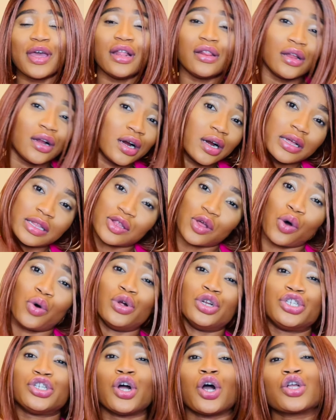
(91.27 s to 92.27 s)
a nurse or
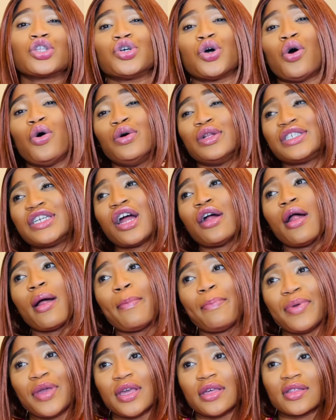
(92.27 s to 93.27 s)
a doctor or a
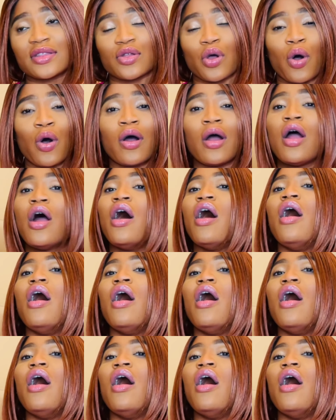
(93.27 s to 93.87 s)
therapist or